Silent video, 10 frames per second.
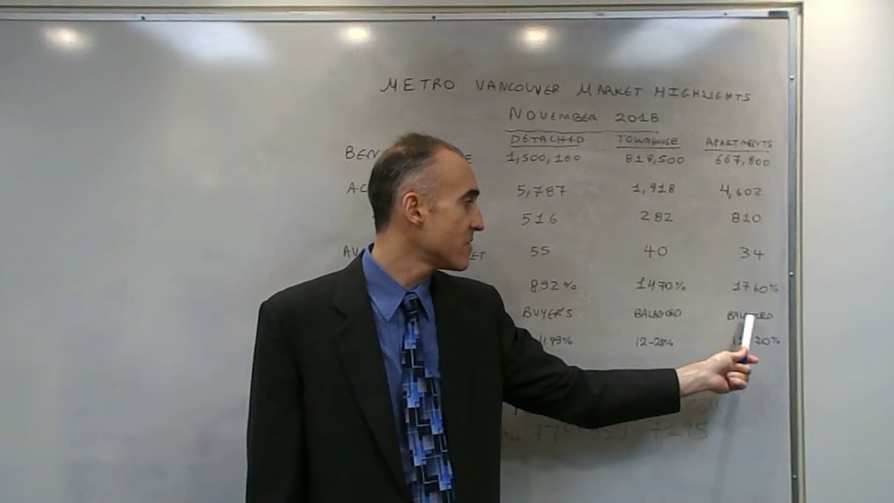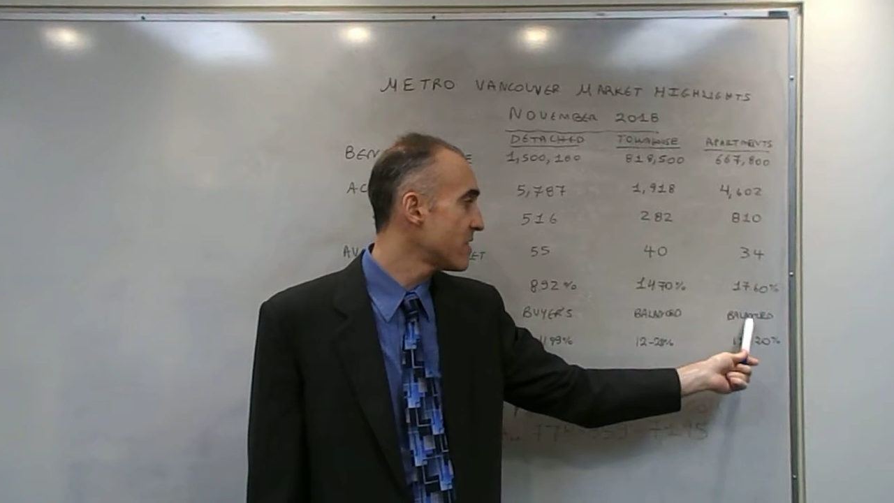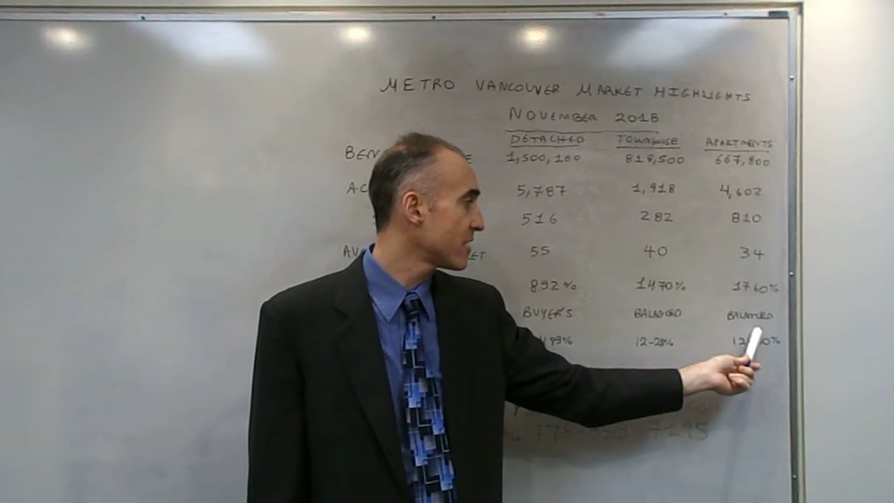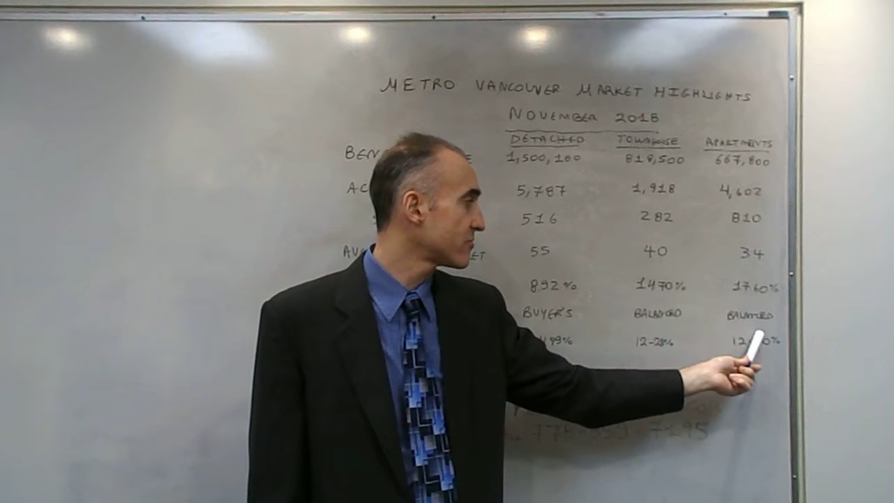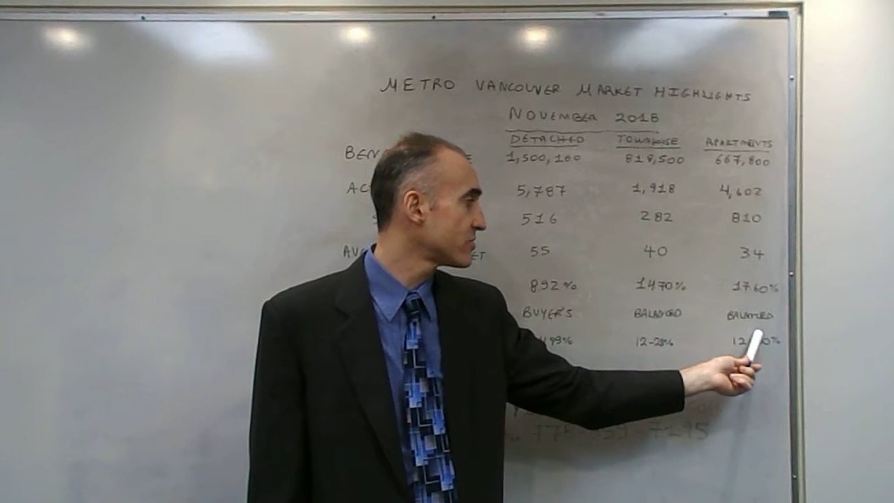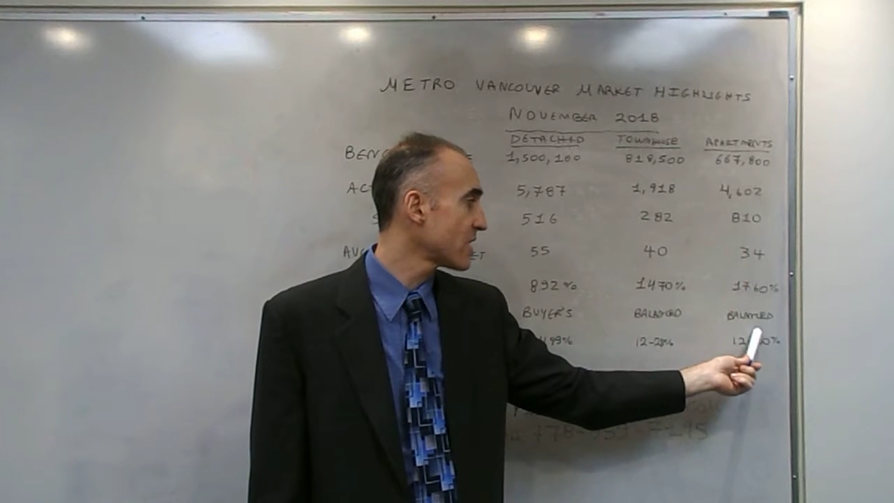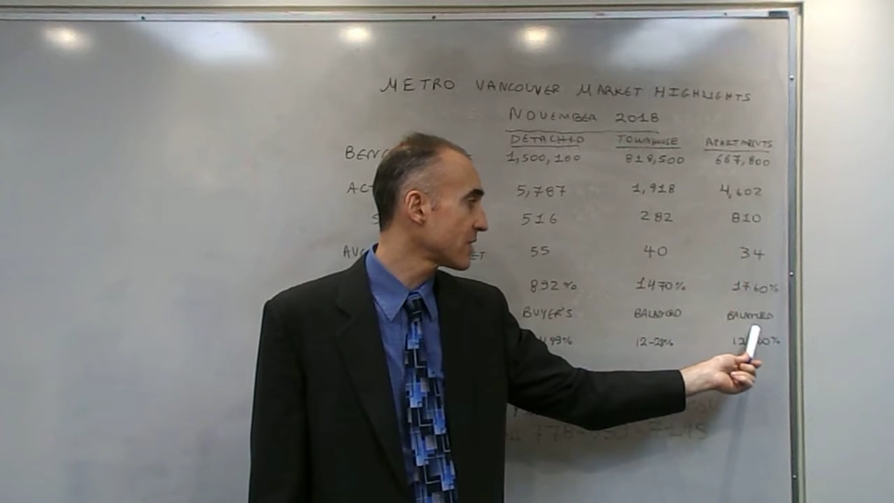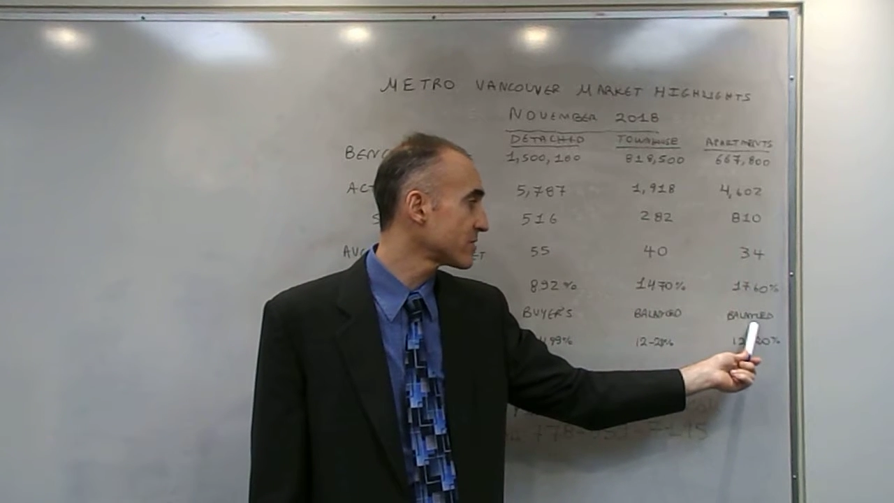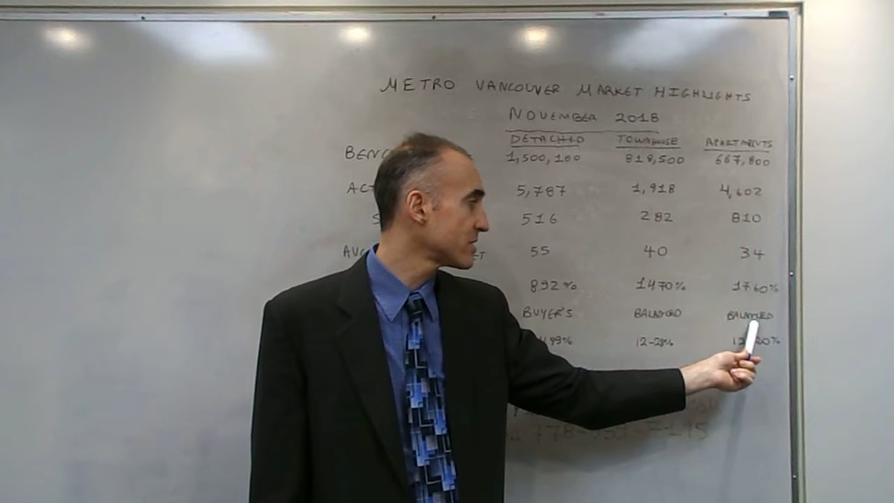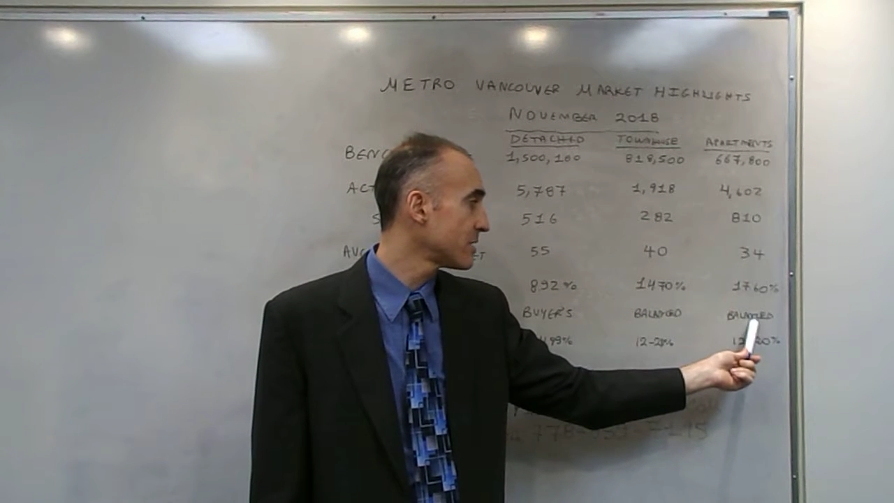that
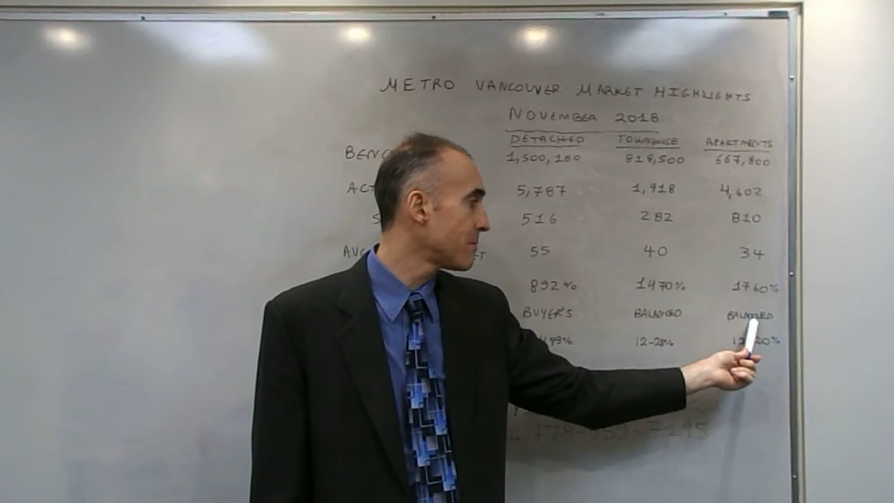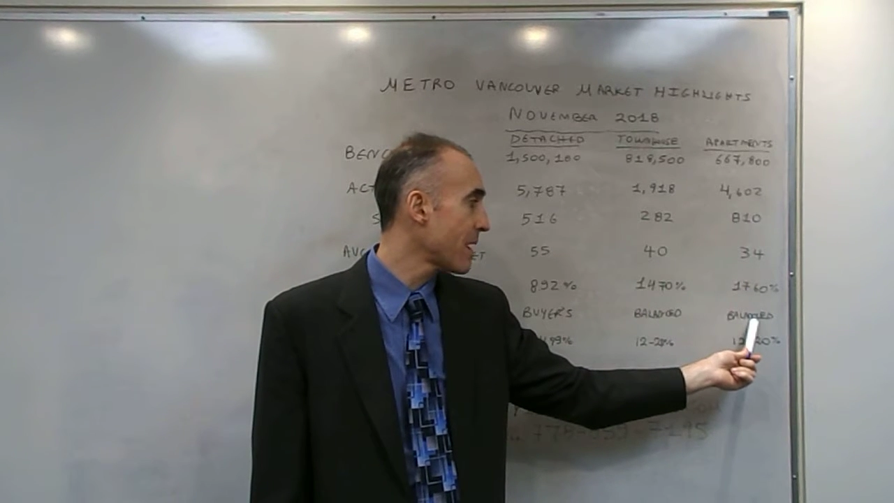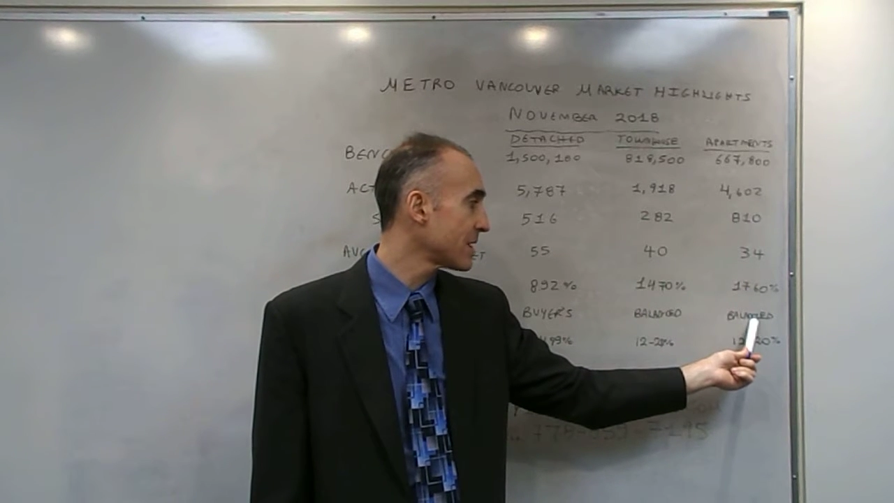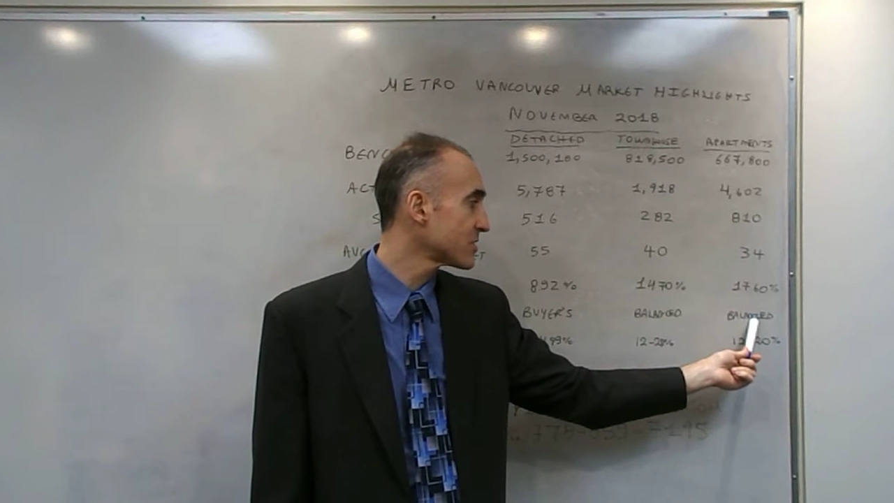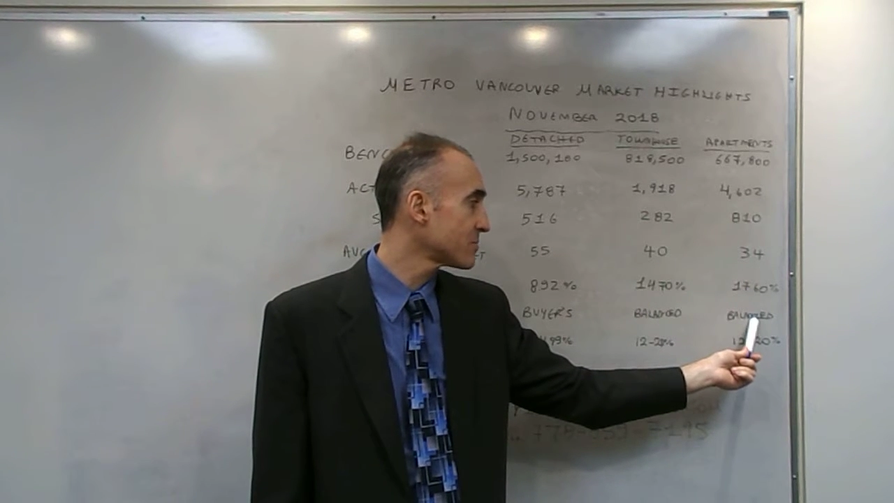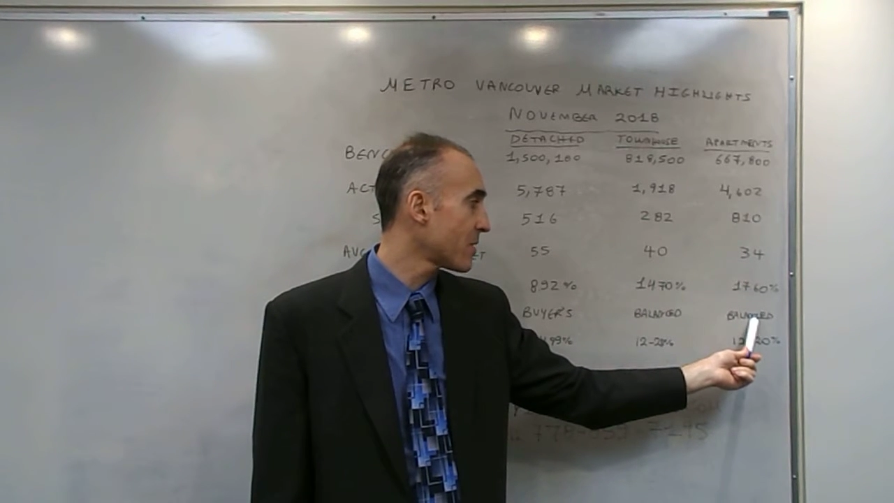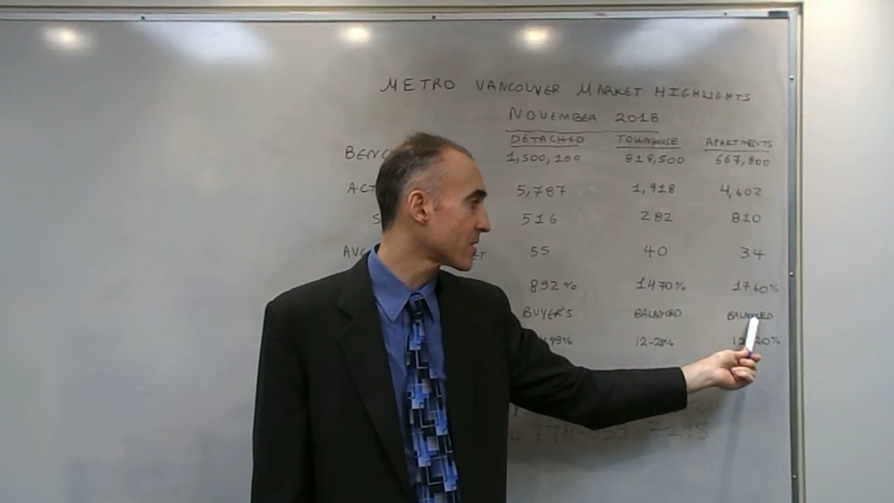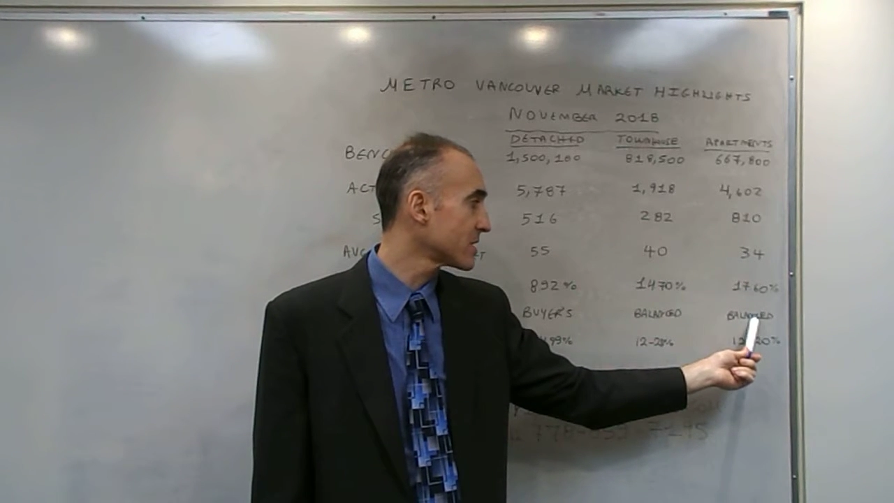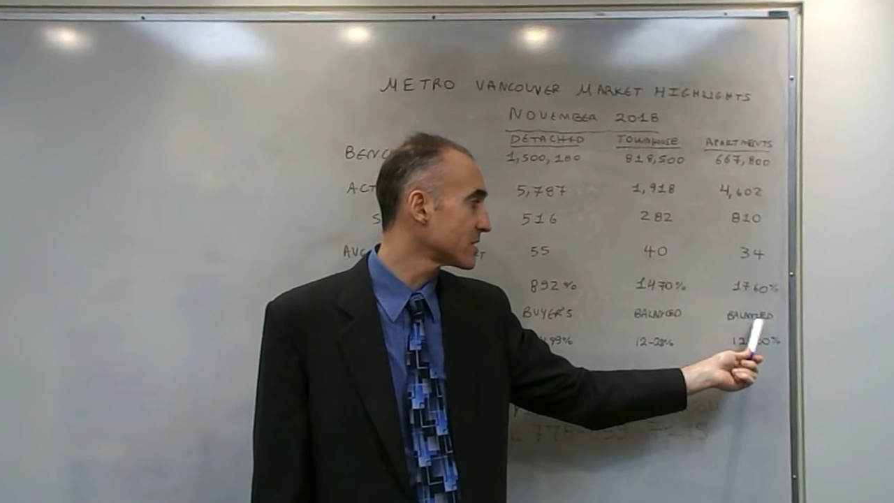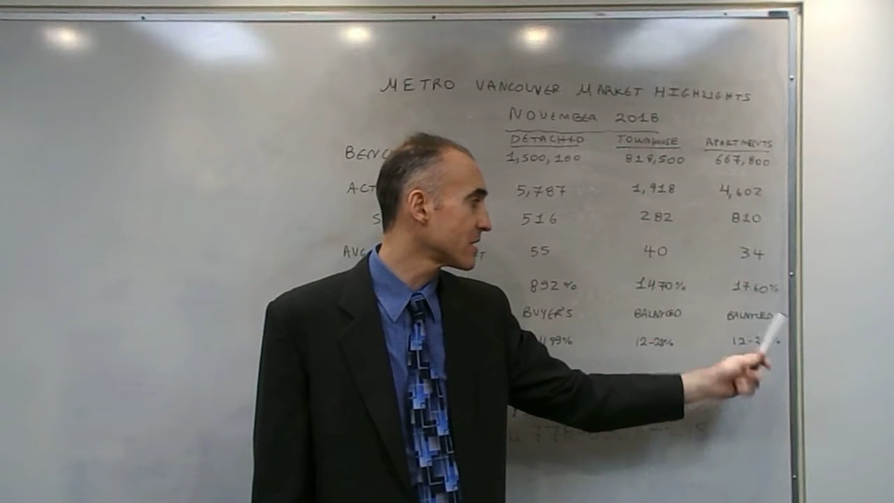resulted in a balanced
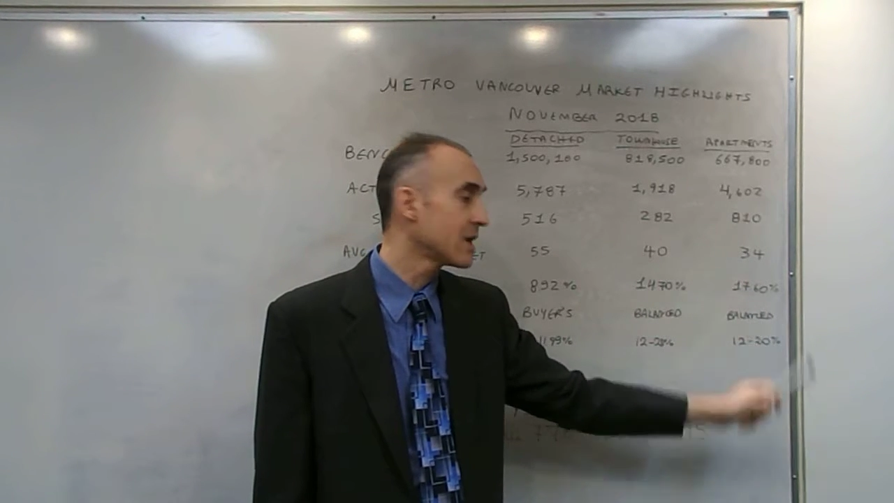market.